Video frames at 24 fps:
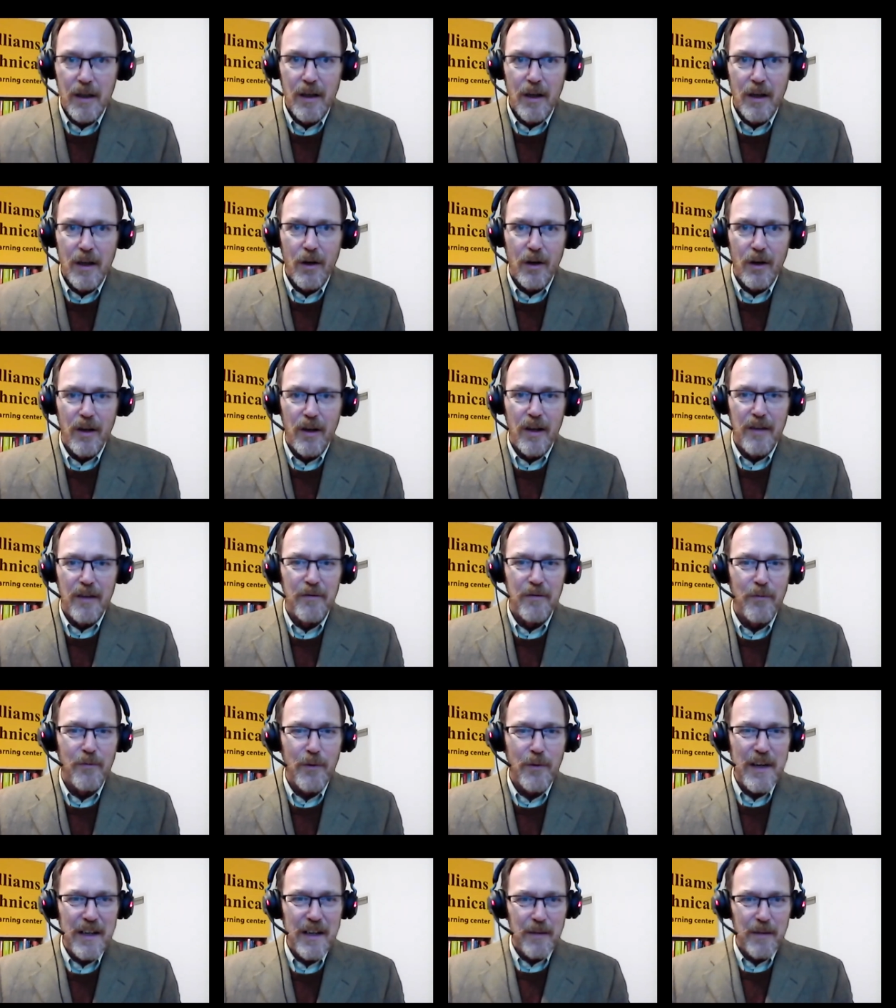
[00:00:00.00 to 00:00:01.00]
and
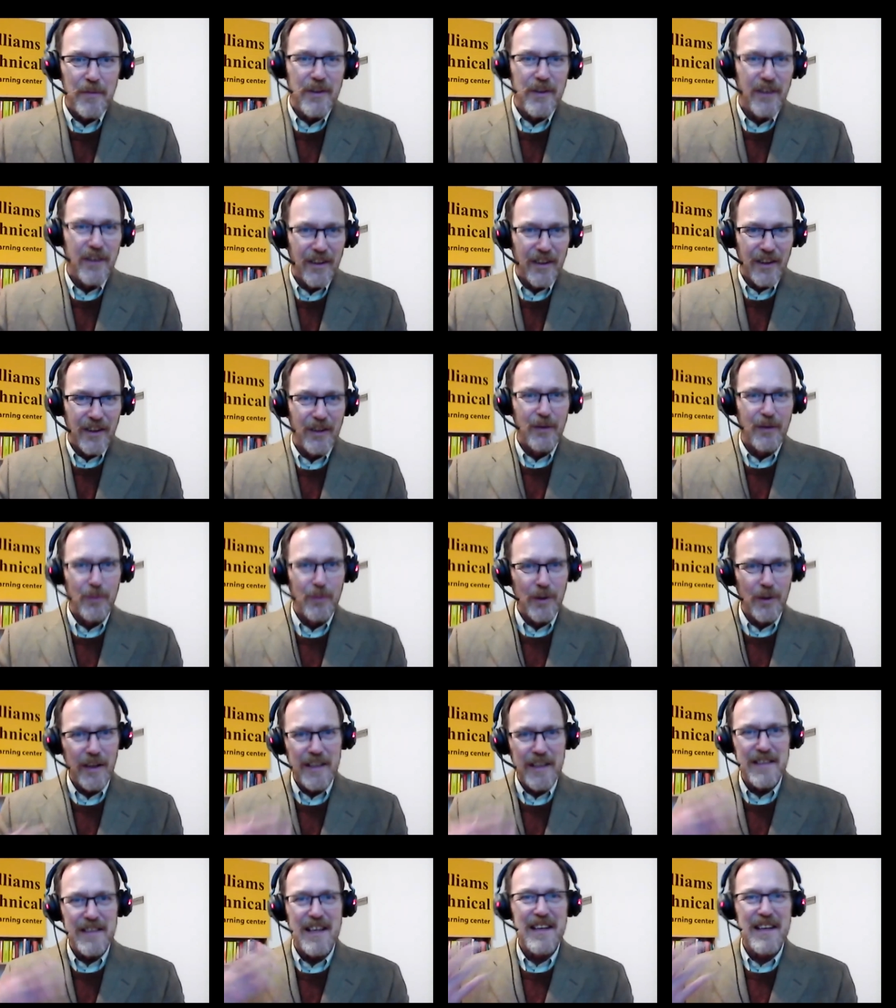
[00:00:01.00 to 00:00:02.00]
freedom to
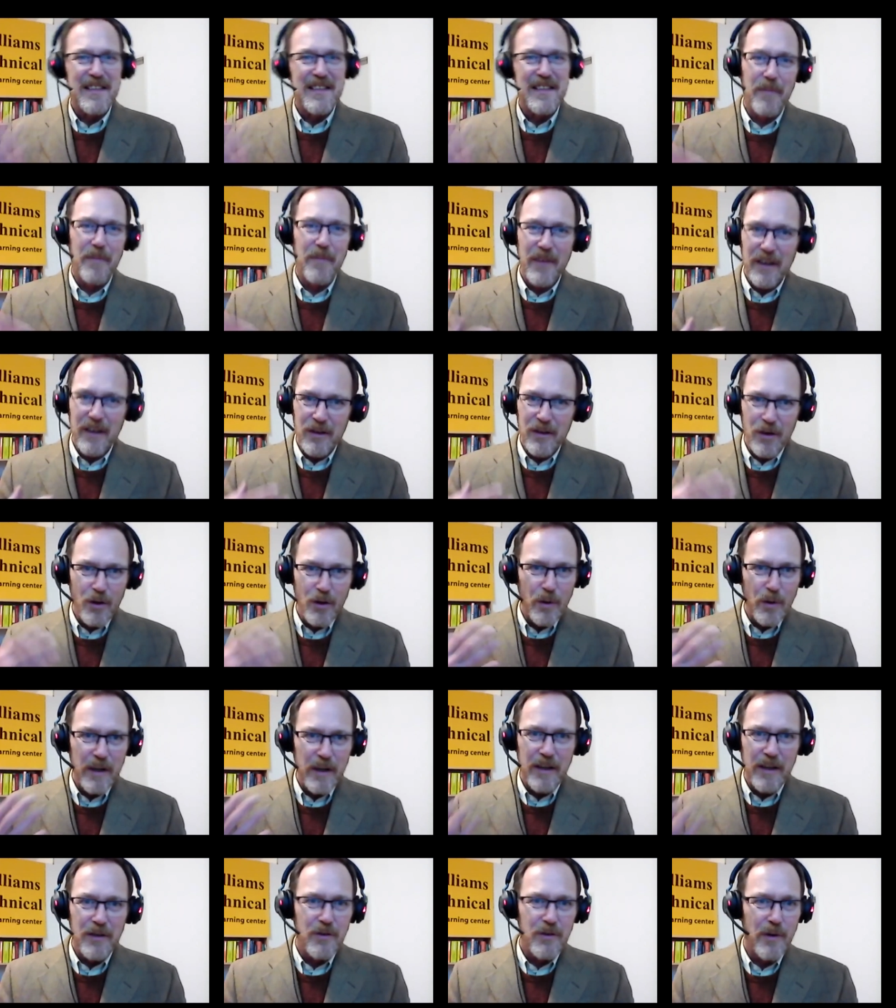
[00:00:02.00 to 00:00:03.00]
really say something new
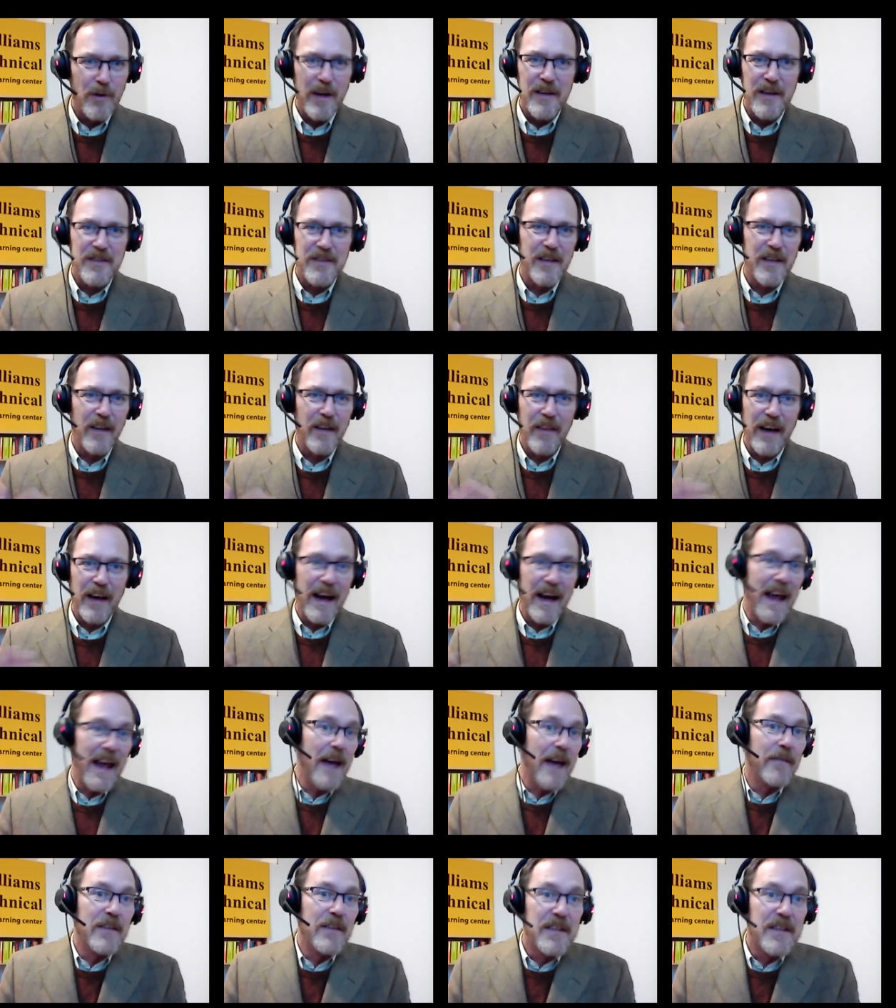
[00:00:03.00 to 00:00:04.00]
and interesting that I
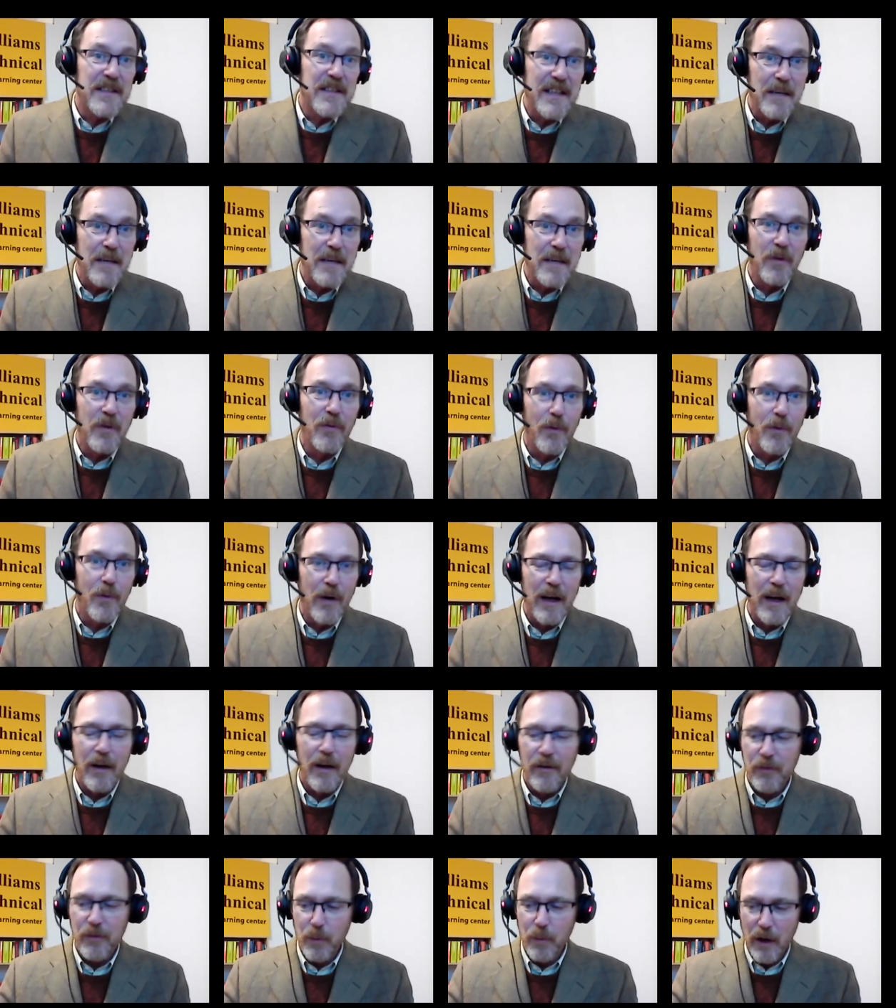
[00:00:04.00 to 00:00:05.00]
haven't seen before
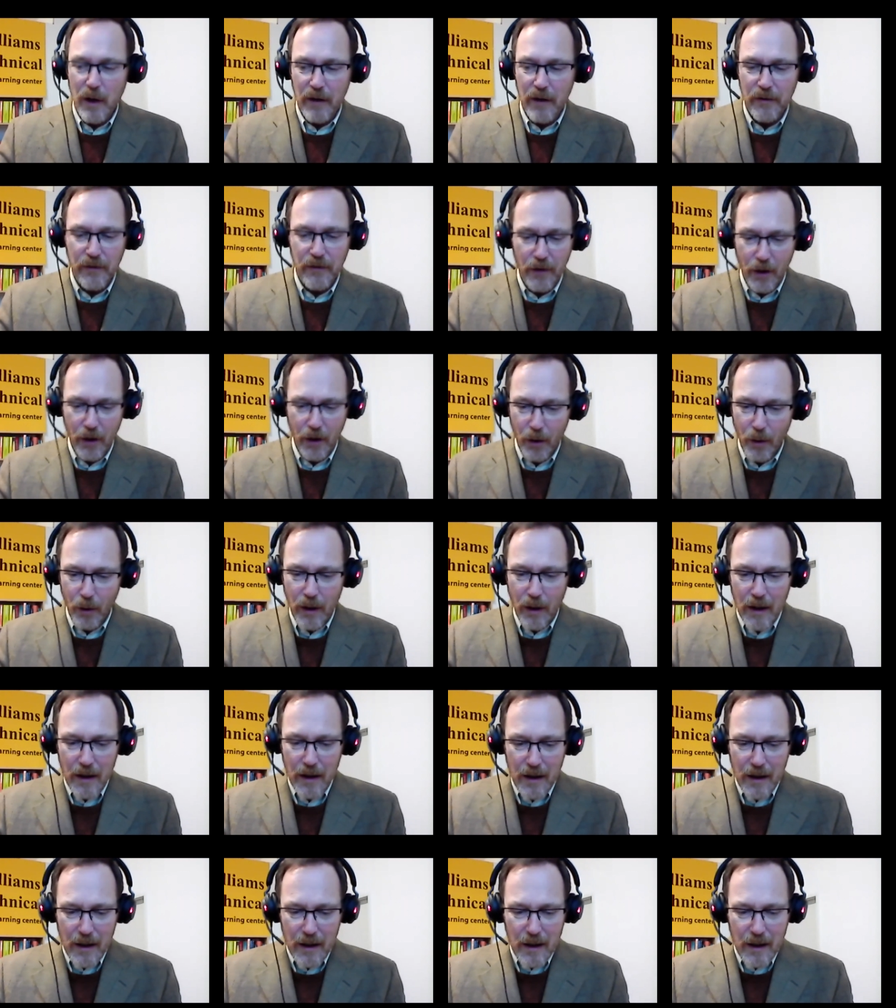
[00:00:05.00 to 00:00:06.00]
elsewhere. So
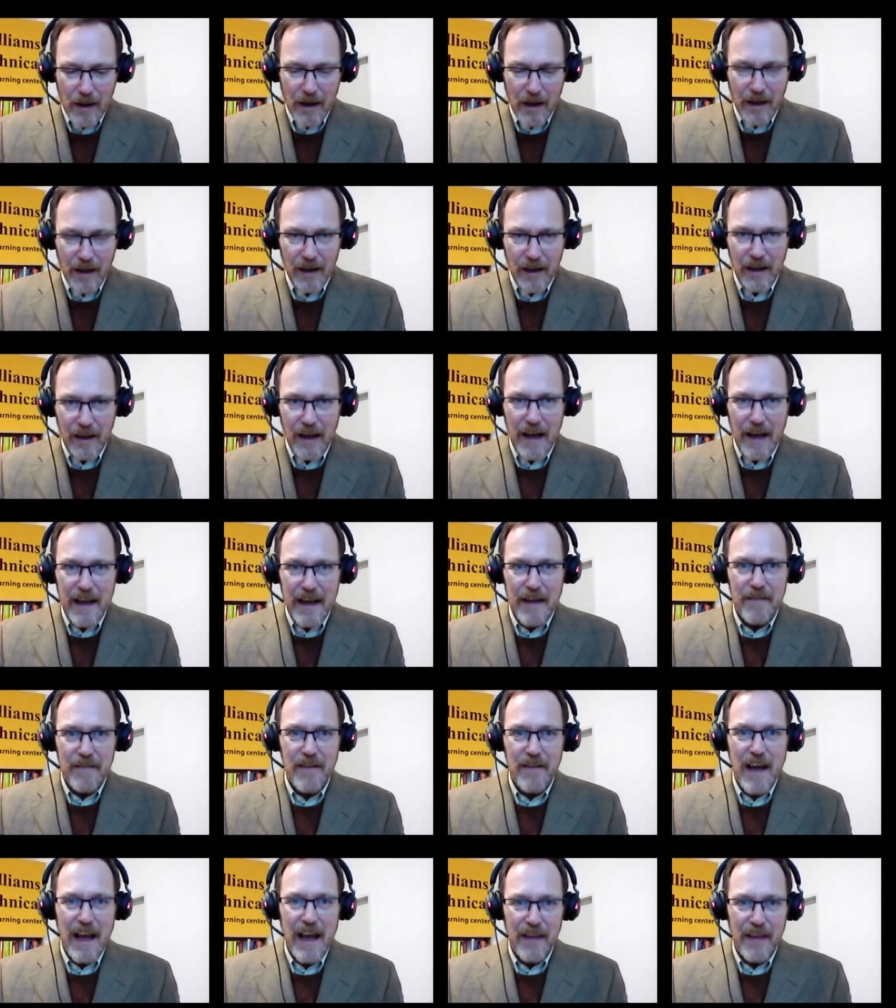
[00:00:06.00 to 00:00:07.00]
I've
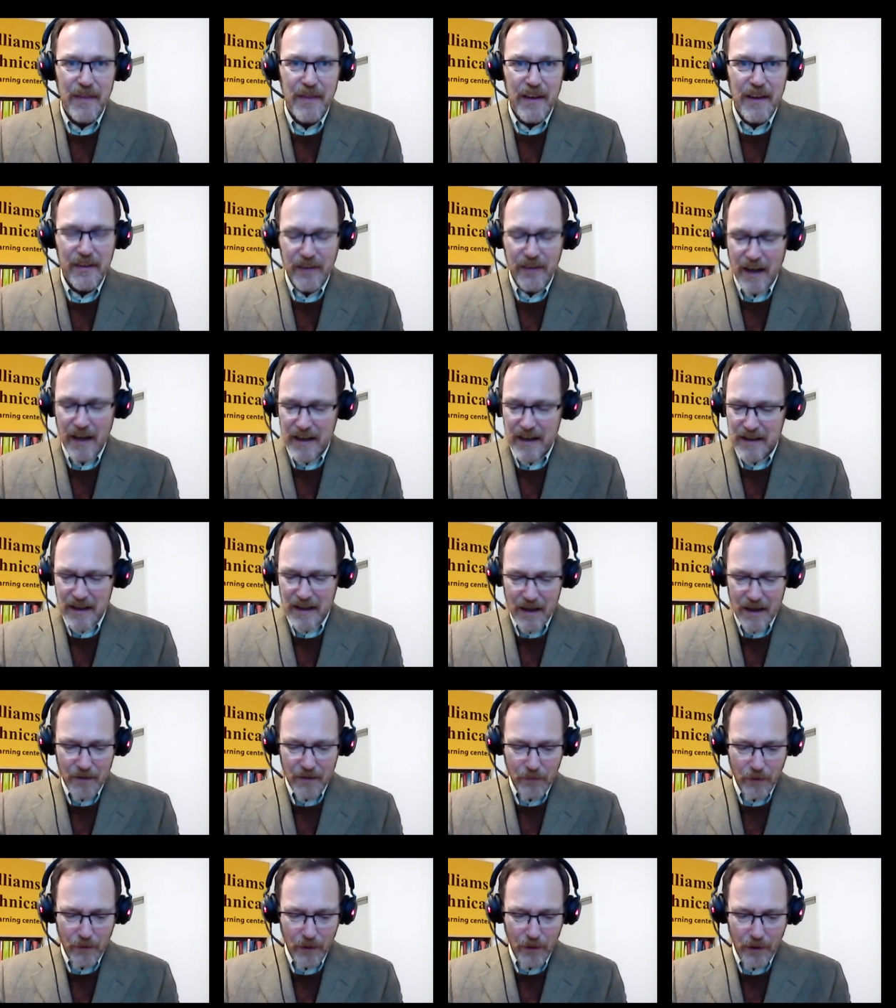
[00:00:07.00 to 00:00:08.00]
had this idea
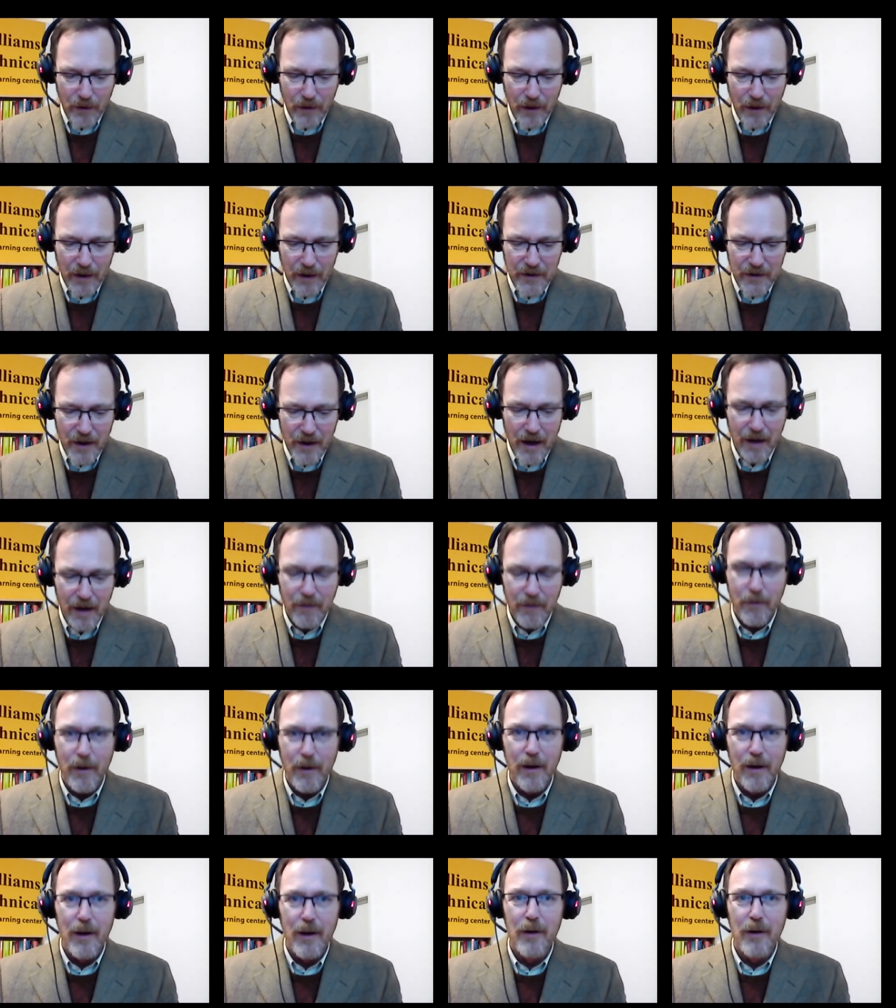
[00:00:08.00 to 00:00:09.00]
for a talk for
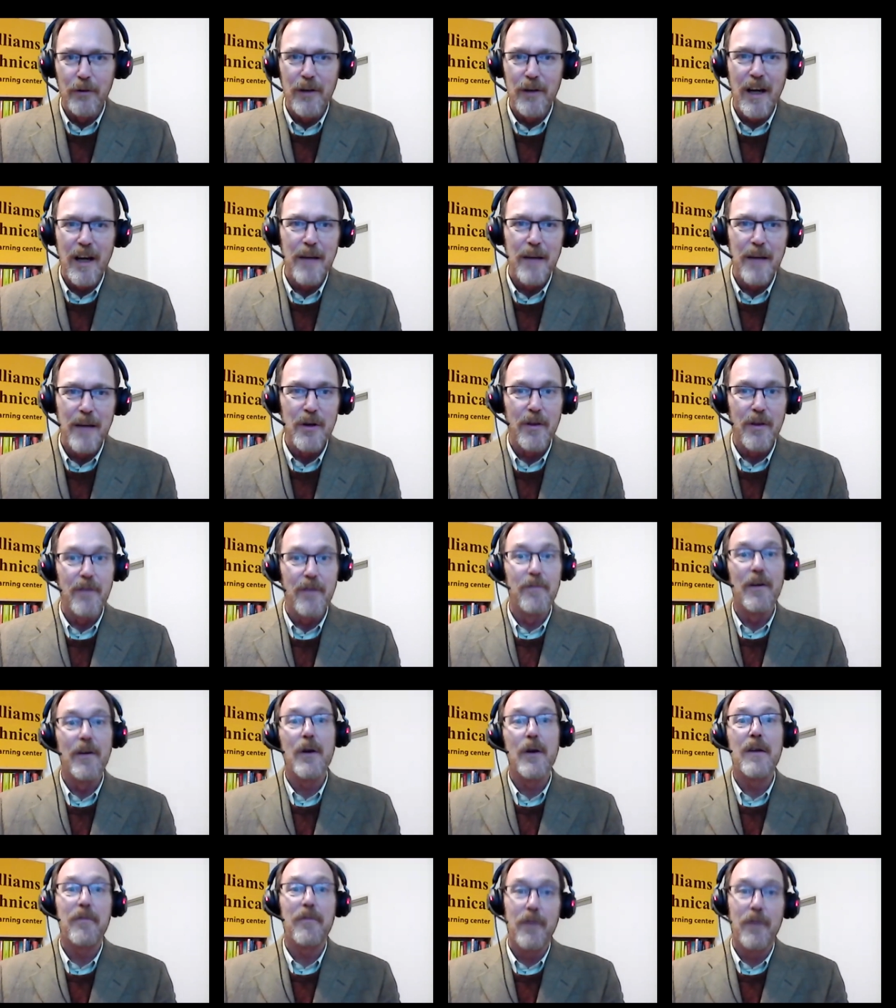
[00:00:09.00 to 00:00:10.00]
a long time. You're the
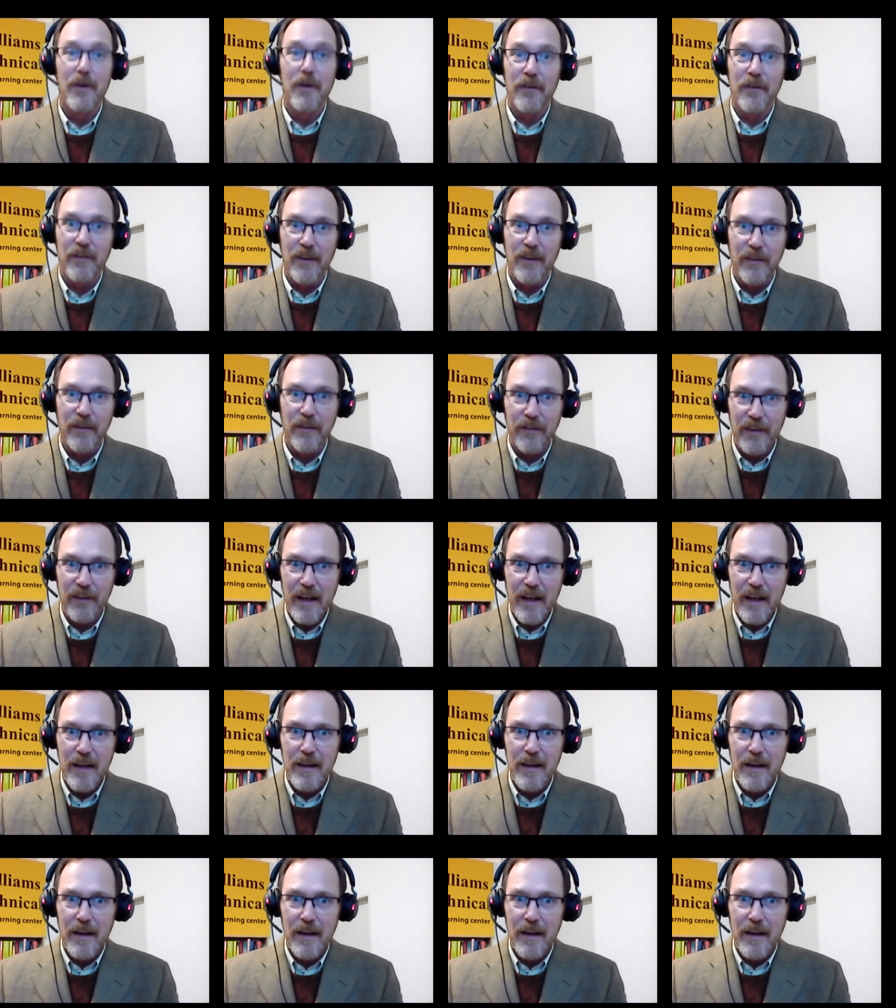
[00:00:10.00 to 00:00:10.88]
very first to see it.